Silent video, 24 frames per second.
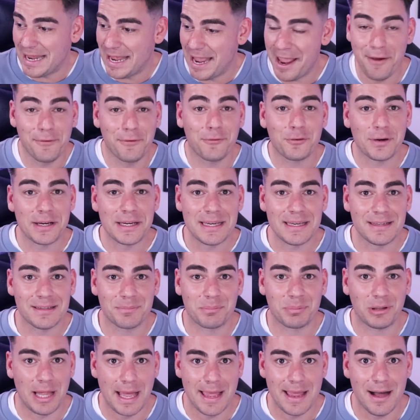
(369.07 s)
every
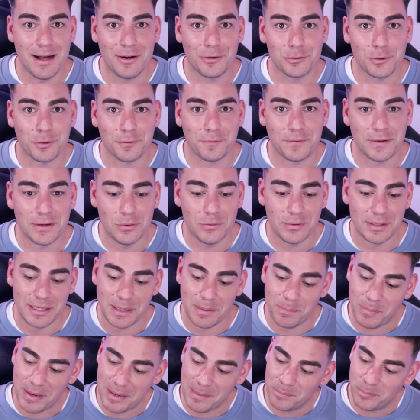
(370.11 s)
player on the field, and he
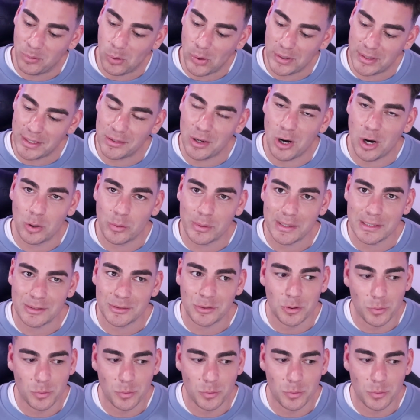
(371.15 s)
pinpointed Owies,